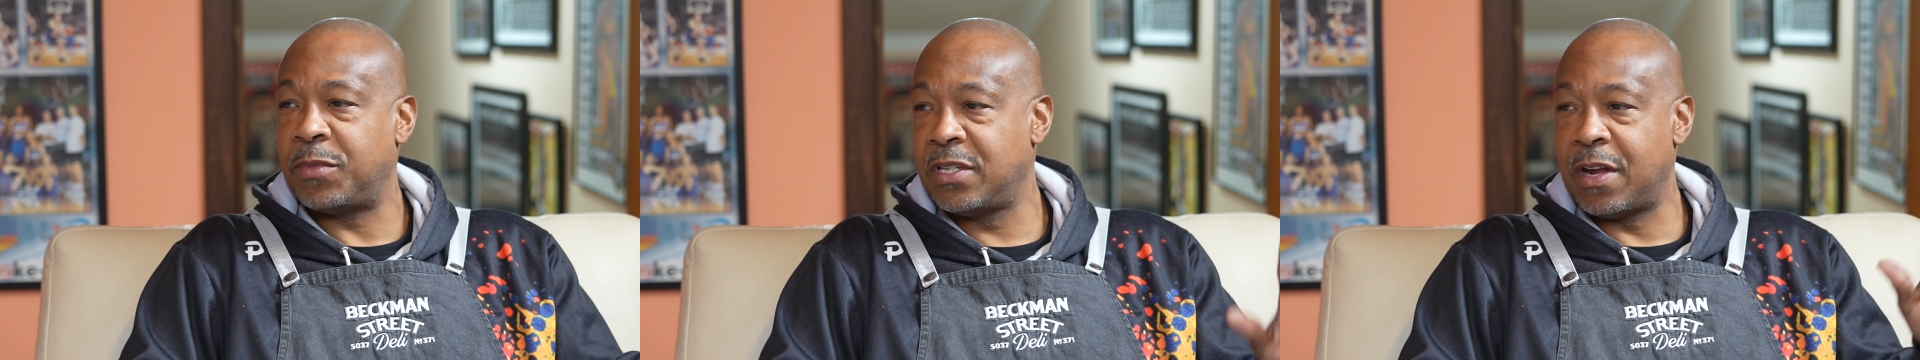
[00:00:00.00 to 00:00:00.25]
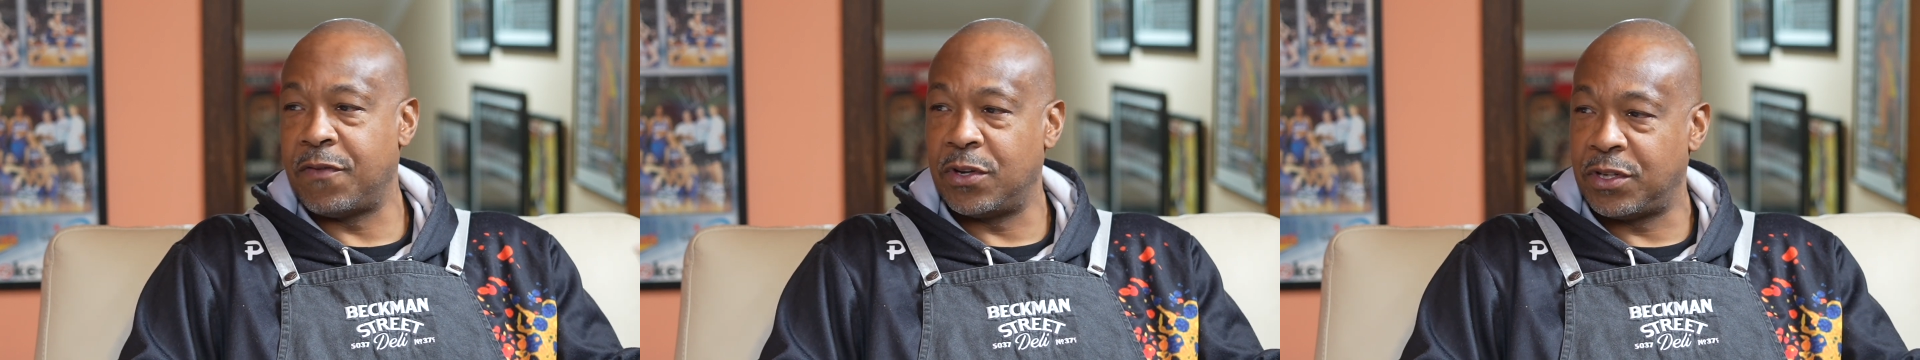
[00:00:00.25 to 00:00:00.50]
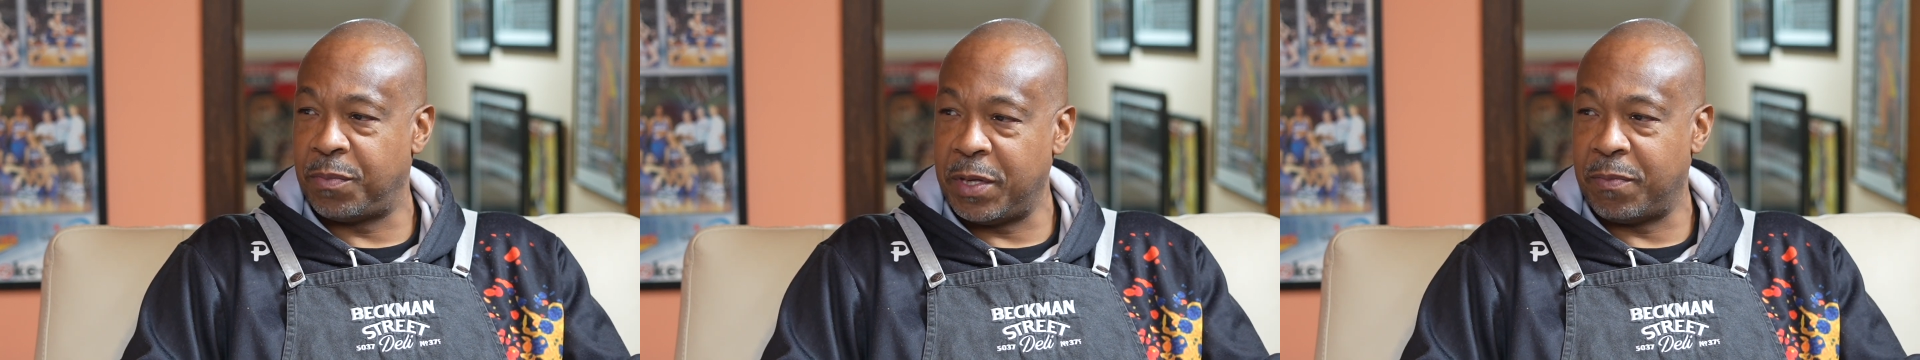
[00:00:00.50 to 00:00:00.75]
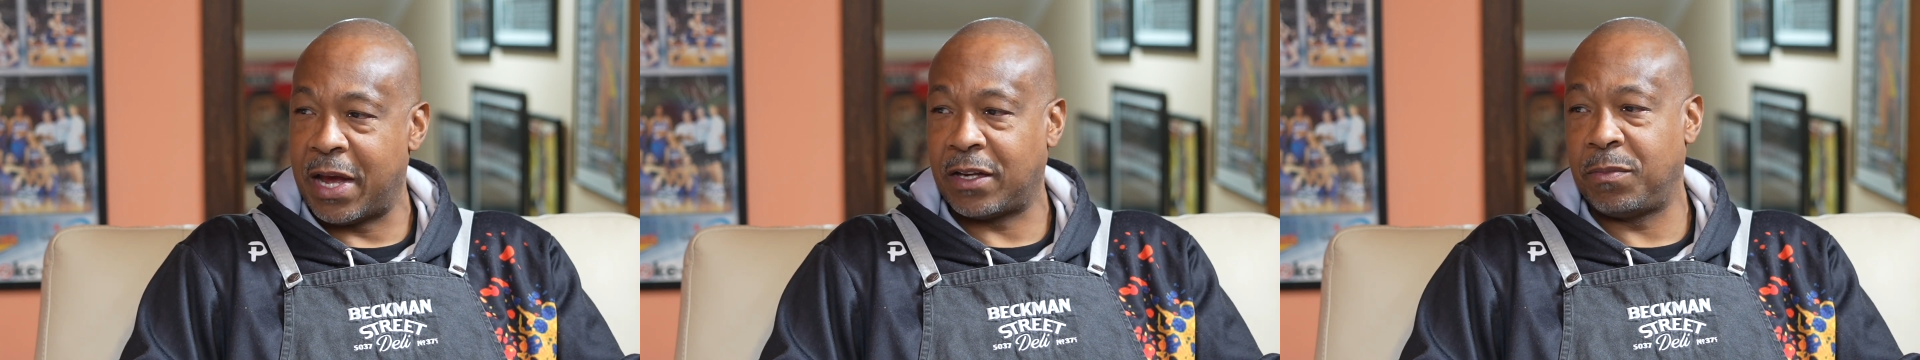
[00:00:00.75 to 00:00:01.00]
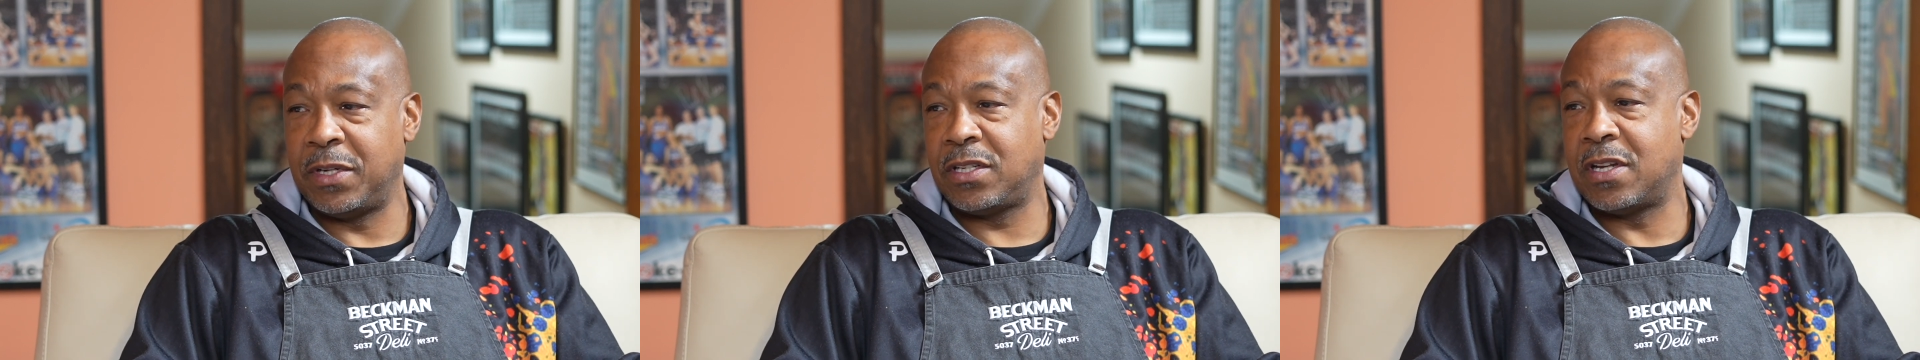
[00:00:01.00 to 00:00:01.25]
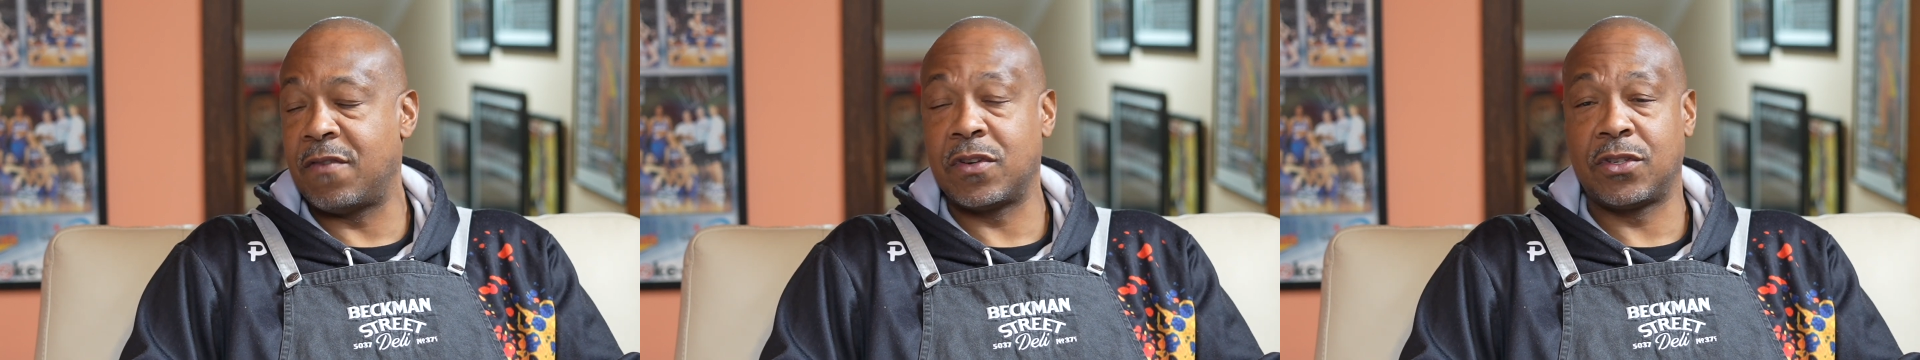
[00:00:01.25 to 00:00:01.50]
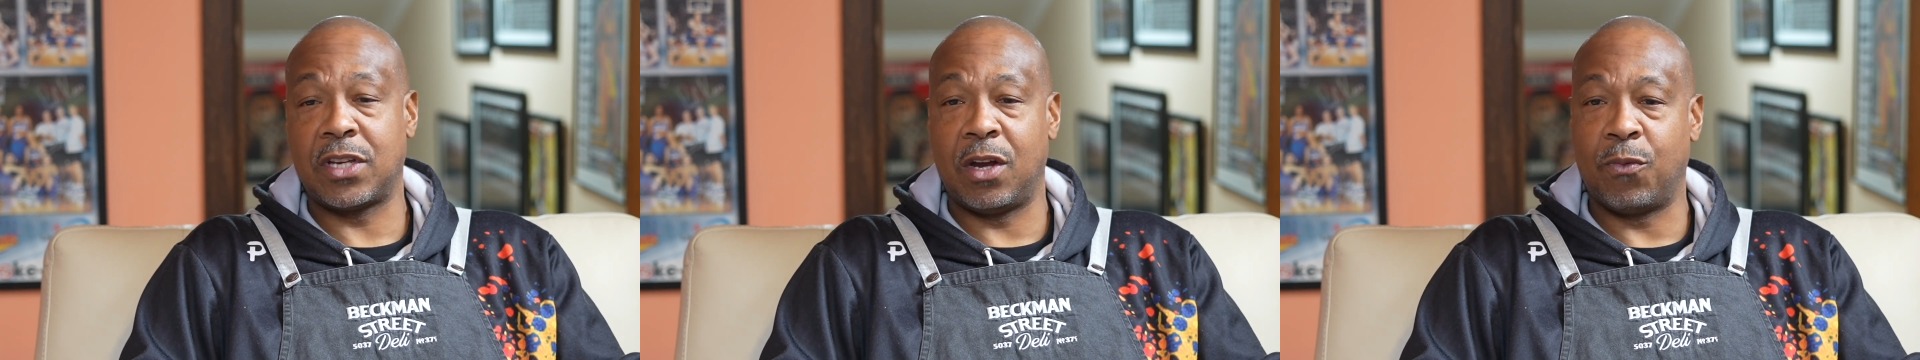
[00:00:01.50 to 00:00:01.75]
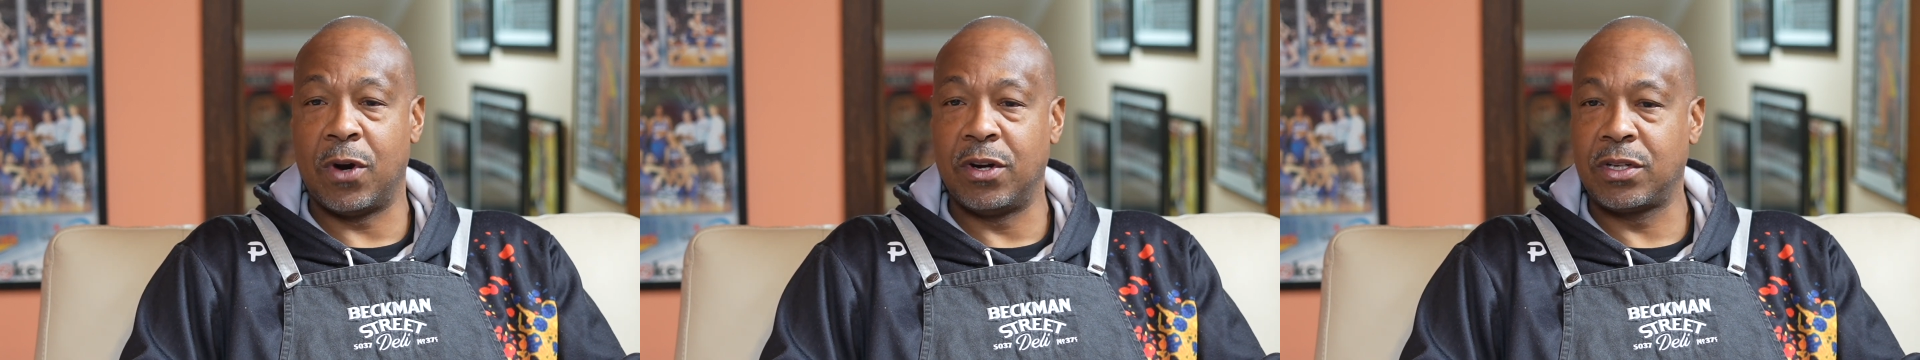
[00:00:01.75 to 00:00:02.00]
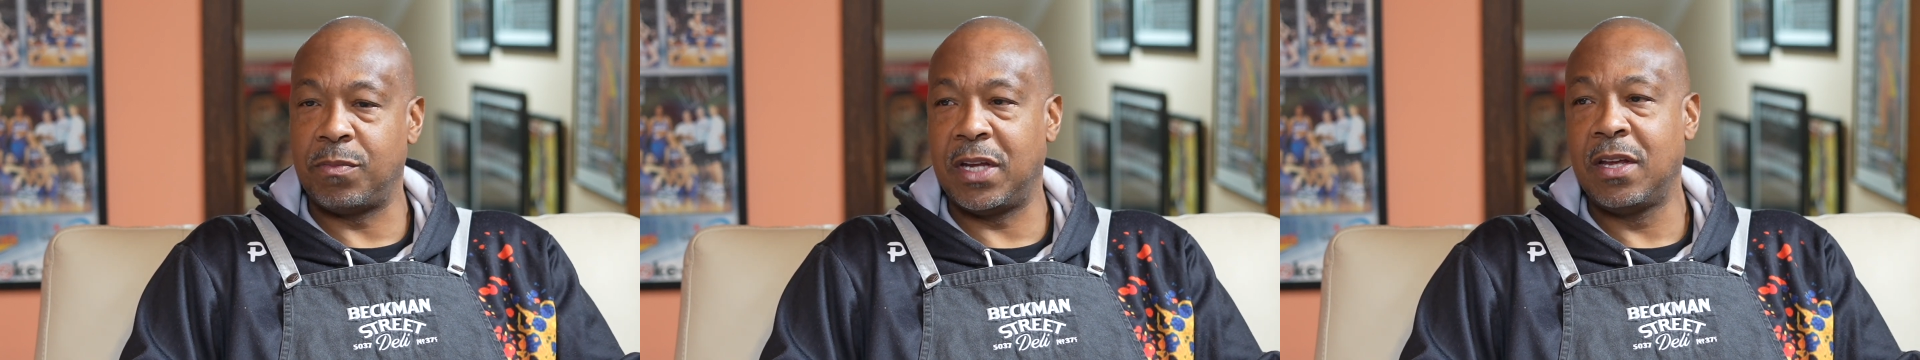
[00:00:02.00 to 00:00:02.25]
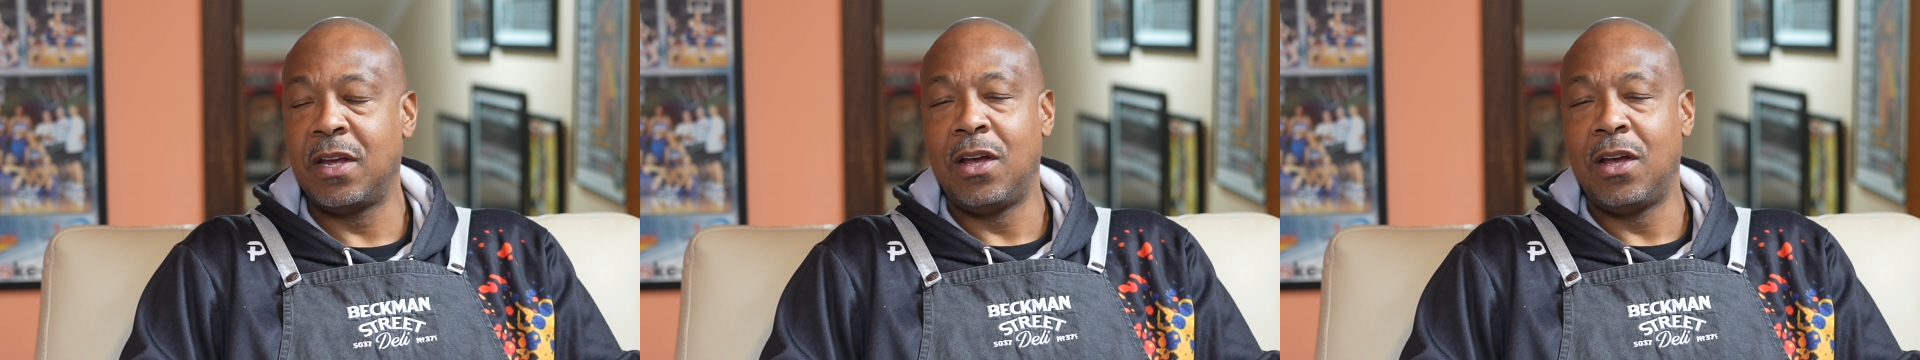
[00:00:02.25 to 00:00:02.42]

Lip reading: She's never going to speak back to me. She's never going to say a word to me.